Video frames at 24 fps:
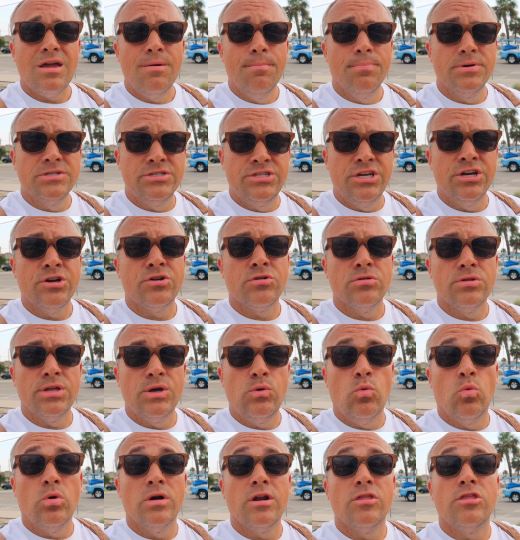particularly
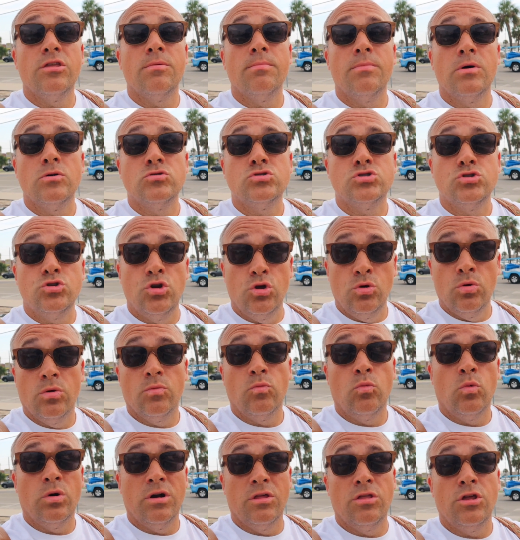one of the most new
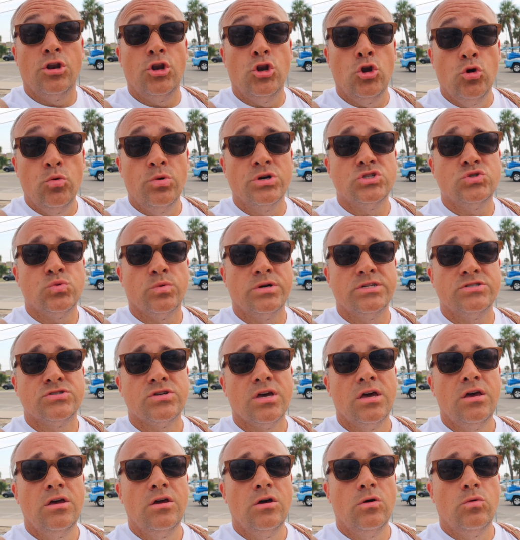one of the newest ones
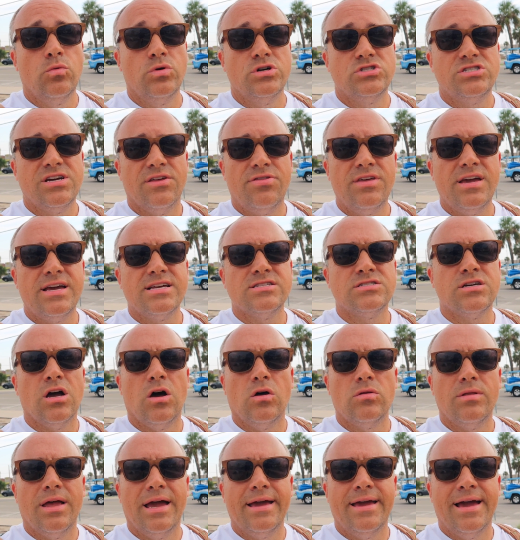which i think is
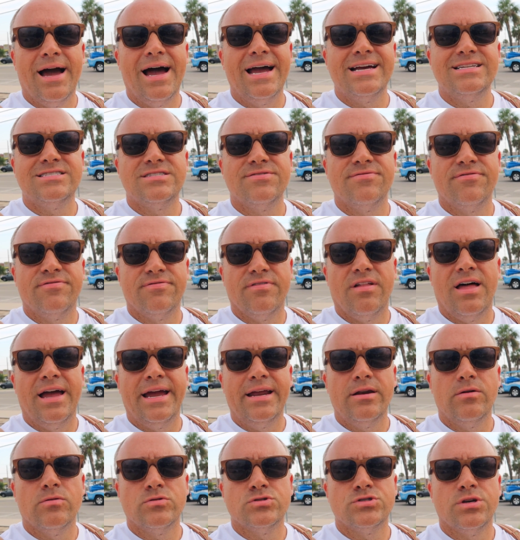called like kites in
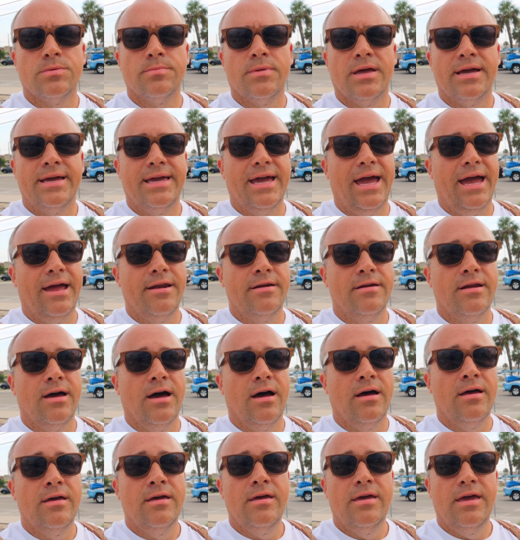flight or something like that and
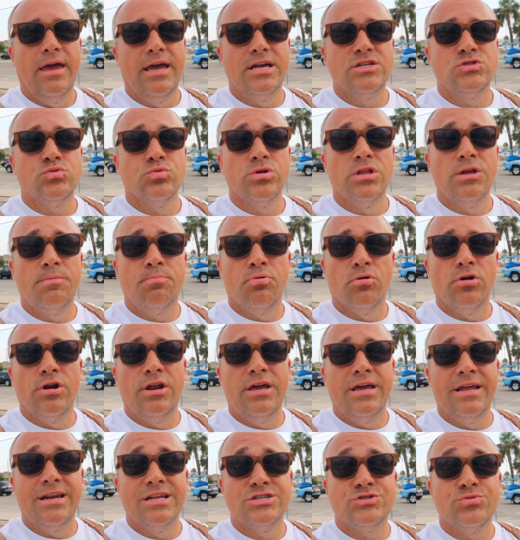uh, it's really
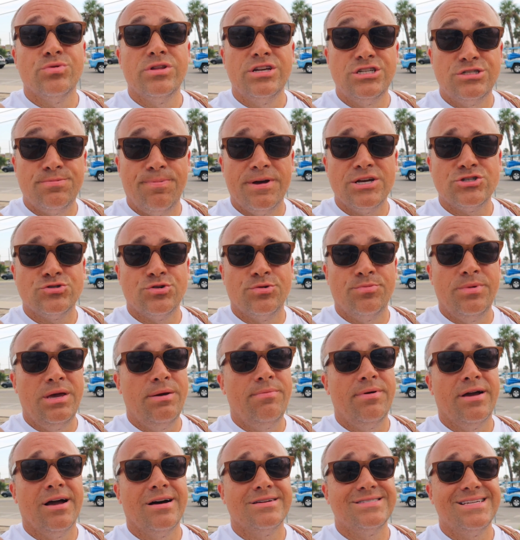pretty and it's really special to me
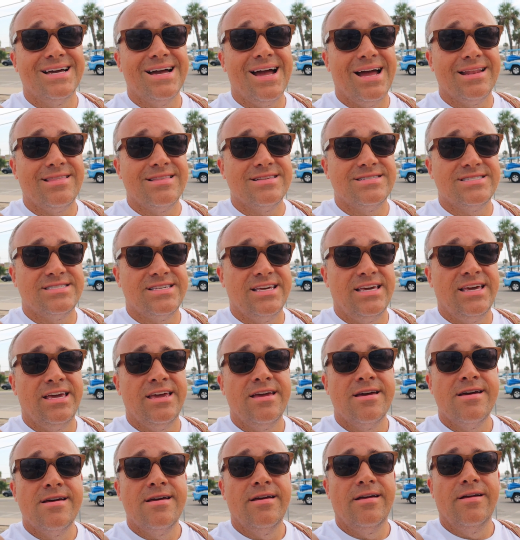because i got to see
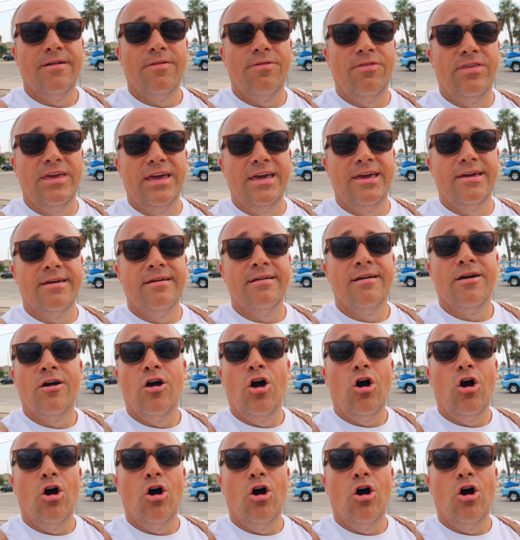the